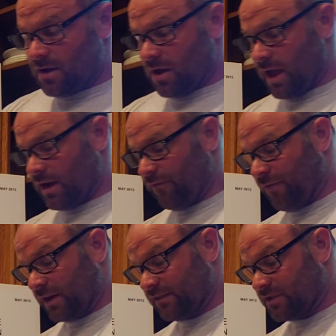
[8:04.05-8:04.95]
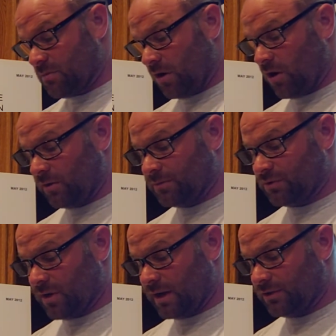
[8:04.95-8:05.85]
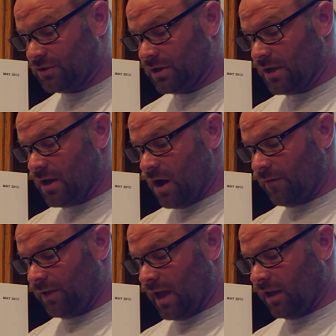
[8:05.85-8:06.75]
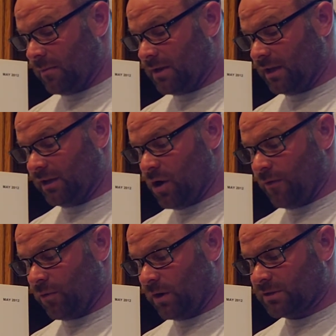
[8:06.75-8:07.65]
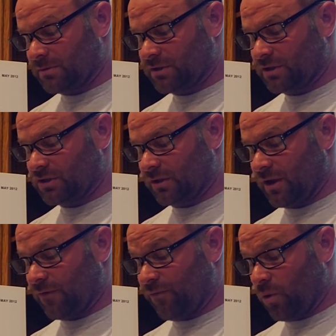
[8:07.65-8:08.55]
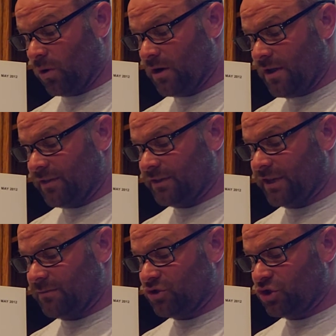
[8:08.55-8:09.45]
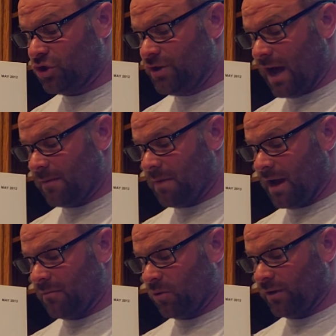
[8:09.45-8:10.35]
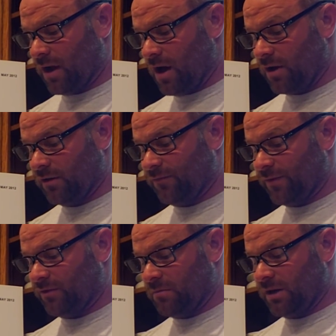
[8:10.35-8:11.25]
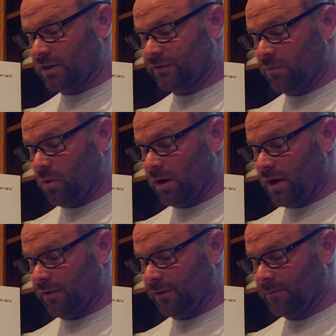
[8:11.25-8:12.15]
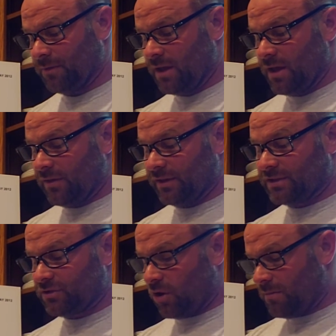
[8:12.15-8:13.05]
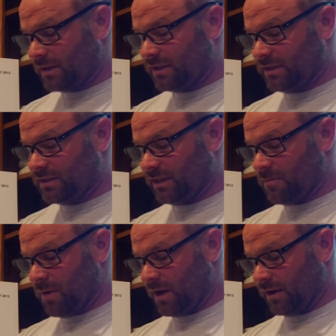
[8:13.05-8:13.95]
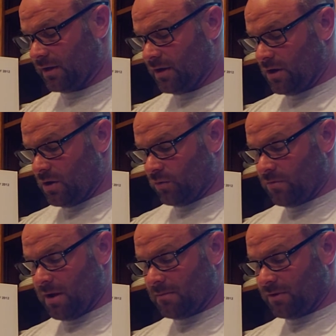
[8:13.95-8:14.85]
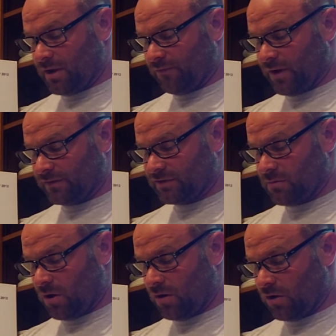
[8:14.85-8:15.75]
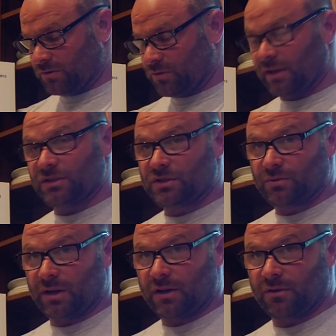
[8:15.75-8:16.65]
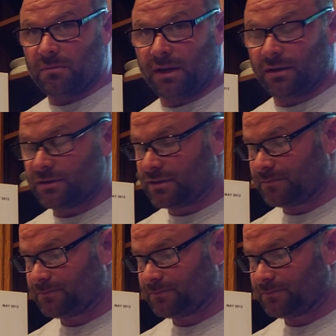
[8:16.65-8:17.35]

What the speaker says: and effective small arms range of the element in the Overwatch position. Therefore, the team should not bound more than 150 meters from one another. This is all MET-TC dependent. Remember that effective small arms range is 300 meters.